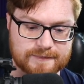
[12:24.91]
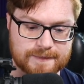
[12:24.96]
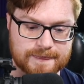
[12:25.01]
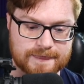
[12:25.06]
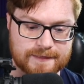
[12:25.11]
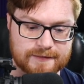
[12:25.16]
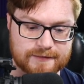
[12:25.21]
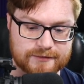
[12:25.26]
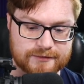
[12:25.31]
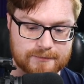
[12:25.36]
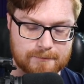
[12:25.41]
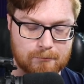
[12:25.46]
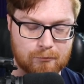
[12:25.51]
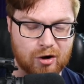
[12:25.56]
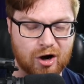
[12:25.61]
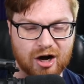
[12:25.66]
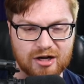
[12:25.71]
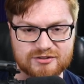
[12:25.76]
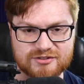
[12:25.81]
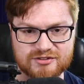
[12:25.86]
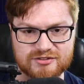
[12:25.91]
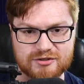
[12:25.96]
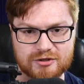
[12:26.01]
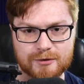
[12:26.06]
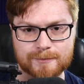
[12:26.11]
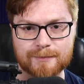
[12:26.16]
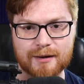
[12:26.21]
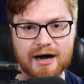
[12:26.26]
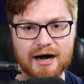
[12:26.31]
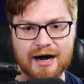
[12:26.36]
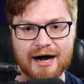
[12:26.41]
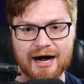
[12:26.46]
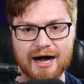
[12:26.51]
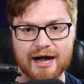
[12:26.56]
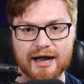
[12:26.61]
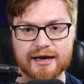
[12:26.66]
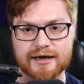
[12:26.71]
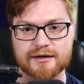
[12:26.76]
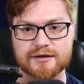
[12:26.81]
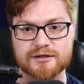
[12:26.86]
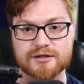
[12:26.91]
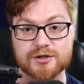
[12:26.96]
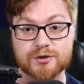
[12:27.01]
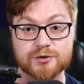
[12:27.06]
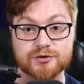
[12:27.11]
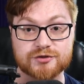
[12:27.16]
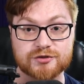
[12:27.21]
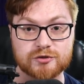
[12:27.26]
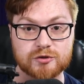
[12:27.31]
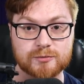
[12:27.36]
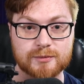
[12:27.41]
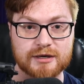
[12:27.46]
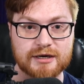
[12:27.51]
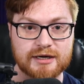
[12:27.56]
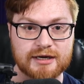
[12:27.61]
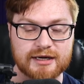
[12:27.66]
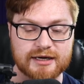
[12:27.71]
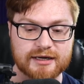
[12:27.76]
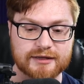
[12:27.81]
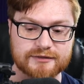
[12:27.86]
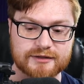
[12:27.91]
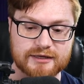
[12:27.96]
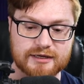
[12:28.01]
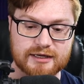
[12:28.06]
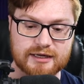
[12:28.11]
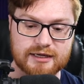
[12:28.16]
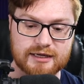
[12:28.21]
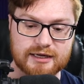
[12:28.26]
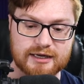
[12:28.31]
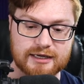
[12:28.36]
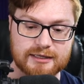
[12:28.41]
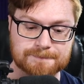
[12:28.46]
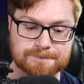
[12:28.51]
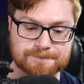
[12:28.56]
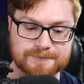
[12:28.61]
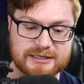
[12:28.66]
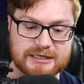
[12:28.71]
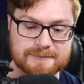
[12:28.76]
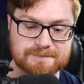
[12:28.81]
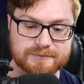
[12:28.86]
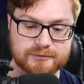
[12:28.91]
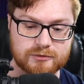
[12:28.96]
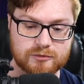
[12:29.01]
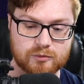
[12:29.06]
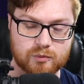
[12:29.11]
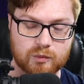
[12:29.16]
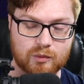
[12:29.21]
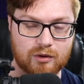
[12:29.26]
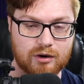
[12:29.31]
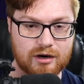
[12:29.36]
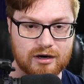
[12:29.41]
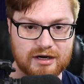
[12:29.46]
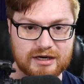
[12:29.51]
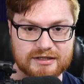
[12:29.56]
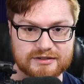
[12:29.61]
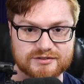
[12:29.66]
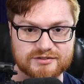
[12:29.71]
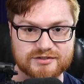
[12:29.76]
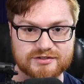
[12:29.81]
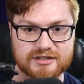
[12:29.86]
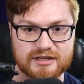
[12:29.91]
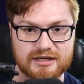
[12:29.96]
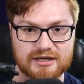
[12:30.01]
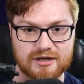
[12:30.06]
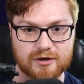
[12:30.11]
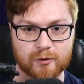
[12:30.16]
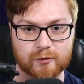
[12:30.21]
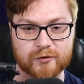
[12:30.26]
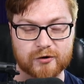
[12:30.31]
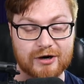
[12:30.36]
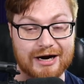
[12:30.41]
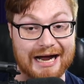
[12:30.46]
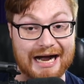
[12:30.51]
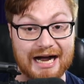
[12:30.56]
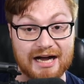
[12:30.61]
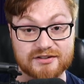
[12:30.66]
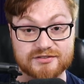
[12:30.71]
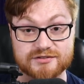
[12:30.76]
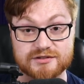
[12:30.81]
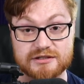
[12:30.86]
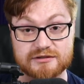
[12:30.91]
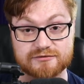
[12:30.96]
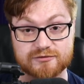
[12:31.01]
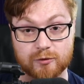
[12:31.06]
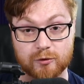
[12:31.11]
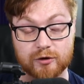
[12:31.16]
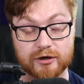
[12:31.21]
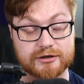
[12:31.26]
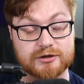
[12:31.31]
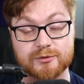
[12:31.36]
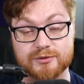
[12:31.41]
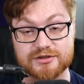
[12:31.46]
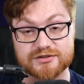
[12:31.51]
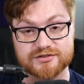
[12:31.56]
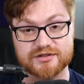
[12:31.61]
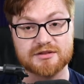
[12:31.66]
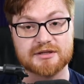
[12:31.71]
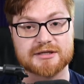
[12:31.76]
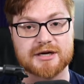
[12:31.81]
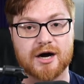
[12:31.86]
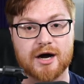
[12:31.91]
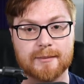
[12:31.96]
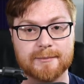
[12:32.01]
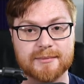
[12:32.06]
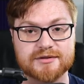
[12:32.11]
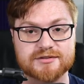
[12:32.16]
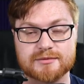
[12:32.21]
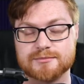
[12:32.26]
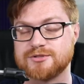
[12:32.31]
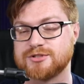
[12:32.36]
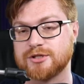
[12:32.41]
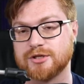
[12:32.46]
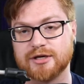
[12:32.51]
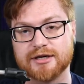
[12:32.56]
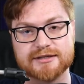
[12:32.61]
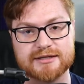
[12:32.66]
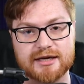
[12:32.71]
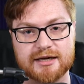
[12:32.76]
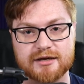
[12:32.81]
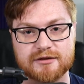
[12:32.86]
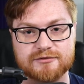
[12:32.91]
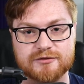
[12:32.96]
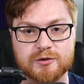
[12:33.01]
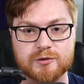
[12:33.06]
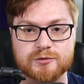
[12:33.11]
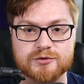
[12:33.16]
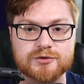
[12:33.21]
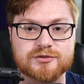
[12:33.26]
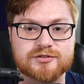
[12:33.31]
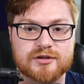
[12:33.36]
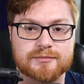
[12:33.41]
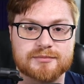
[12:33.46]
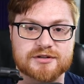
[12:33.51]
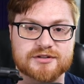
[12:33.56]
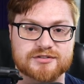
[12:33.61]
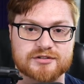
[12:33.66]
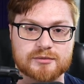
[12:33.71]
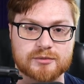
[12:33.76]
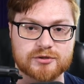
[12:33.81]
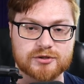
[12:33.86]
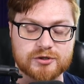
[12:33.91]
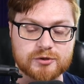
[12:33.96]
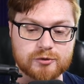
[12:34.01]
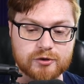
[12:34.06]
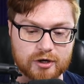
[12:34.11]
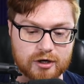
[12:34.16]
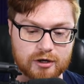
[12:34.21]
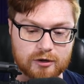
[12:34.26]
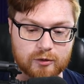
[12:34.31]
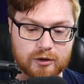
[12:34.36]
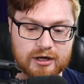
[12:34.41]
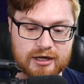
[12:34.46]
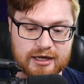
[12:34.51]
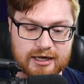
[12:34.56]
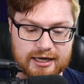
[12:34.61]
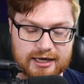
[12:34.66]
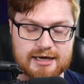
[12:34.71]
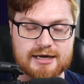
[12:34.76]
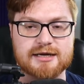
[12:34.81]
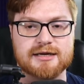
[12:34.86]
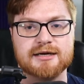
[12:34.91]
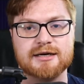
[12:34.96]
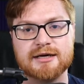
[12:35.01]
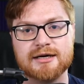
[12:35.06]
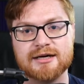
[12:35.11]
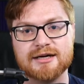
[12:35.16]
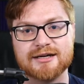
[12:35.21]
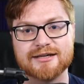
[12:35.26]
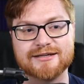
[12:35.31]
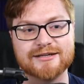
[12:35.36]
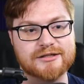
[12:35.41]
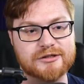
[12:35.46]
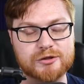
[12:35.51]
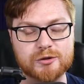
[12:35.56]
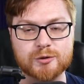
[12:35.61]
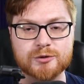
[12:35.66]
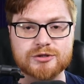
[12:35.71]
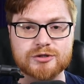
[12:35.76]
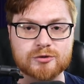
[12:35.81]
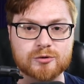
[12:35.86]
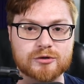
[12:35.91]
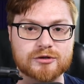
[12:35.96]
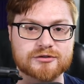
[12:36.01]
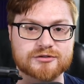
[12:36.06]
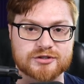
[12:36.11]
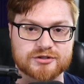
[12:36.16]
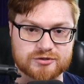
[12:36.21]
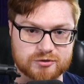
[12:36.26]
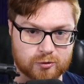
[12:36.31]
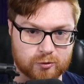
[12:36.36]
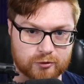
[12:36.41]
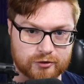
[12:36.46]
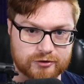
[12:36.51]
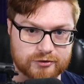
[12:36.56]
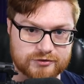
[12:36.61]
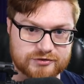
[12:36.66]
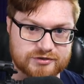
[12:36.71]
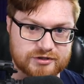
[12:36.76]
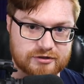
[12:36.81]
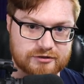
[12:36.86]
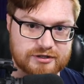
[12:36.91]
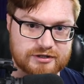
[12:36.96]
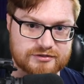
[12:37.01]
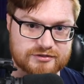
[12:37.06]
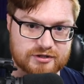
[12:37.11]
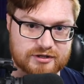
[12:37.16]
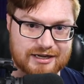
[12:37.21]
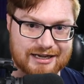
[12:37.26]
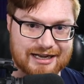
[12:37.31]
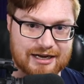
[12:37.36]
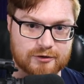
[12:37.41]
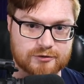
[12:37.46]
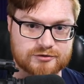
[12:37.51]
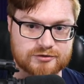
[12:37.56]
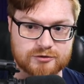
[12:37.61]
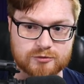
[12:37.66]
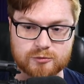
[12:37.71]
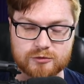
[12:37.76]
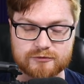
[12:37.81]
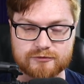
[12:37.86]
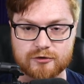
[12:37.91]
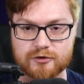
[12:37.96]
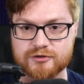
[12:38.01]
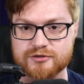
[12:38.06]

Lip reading: monster behind YouTube, and that, hey, people want or they're asking for, and you can see the comments. I'm sure, again, if you do something similar, you know, hey, can you do a tutorial series on how to reverse